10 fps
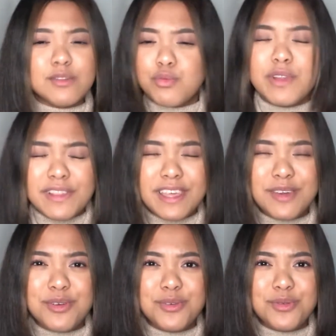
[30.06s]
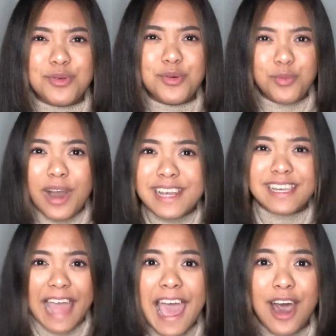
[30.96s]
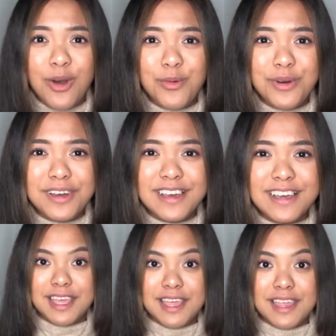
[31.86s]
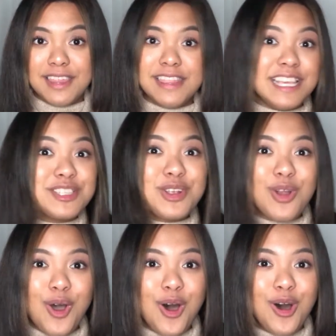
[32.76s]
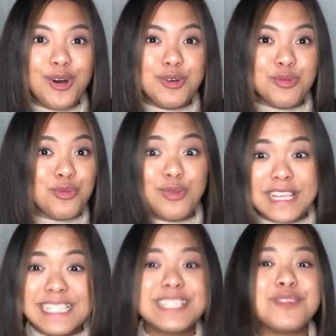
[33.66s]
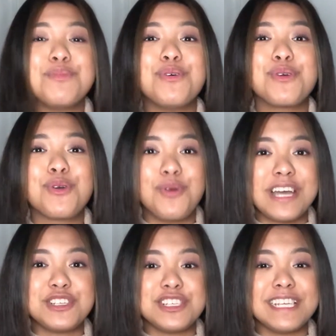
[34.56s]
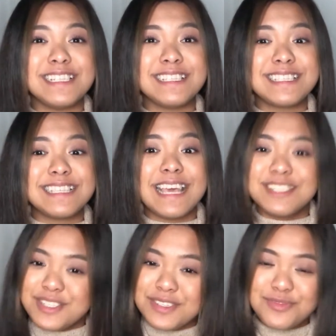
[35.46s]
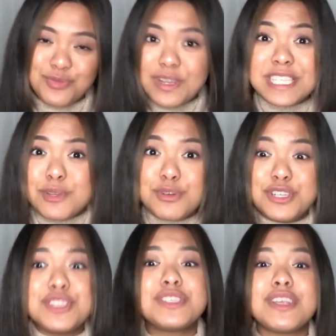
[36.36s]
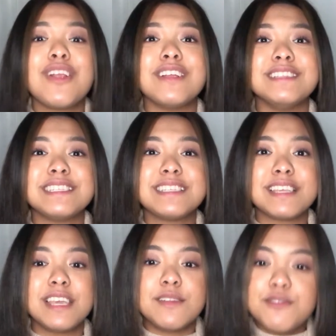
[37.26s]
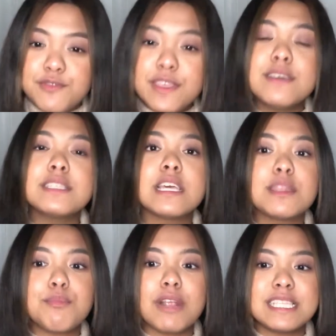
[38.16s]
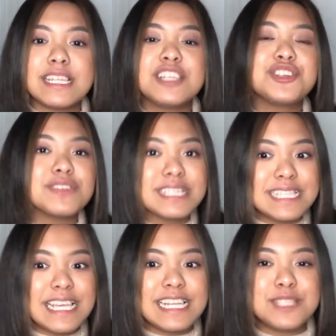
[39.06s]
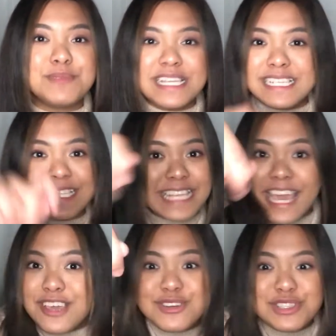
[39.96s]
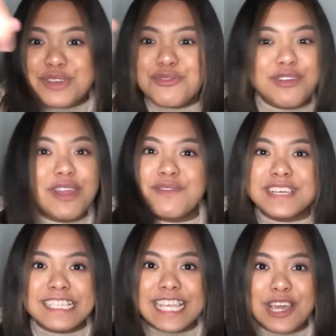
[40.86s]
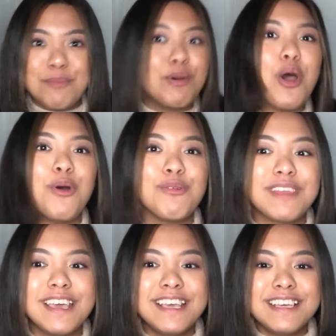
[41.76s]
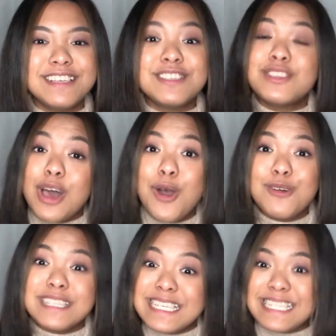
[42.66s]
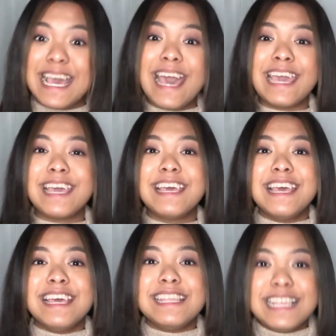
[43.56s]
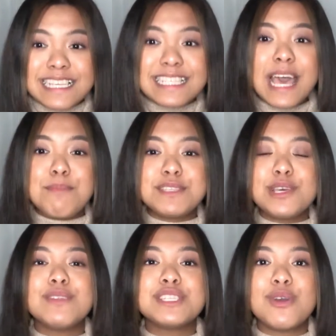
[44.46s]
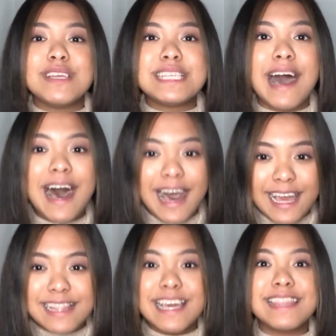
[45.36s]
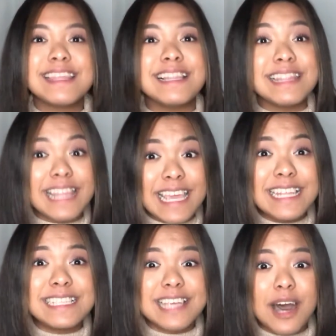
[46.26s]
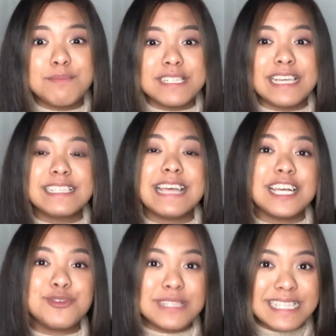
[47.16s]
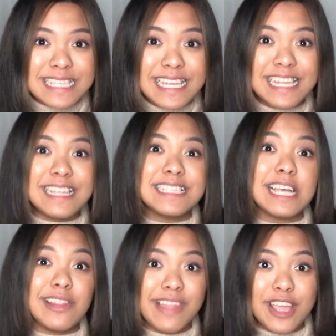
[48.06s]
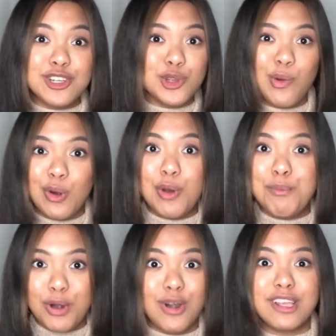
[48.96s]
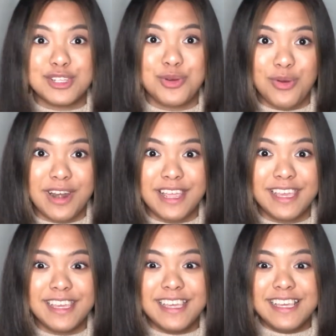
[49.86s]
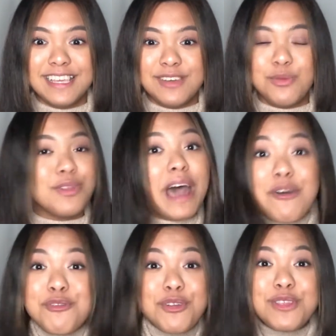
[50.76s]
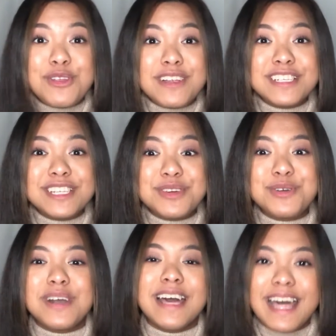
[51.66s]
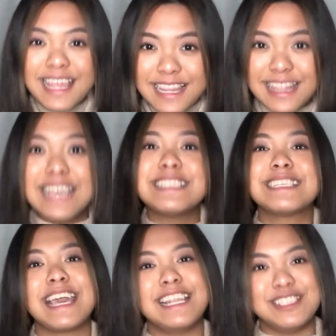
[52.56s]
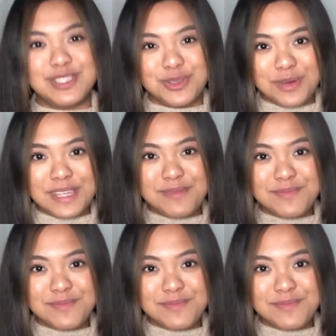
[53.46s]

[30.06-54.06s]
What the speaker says: Really, what now? These are all reasonable questions and reasonable concerns. It feels like the presidential seat is being dangled in front of us like a bone. So today, this episode is going to highlight the latest updates as we sit in this electoral purgatory. Without further ado, let's get into it.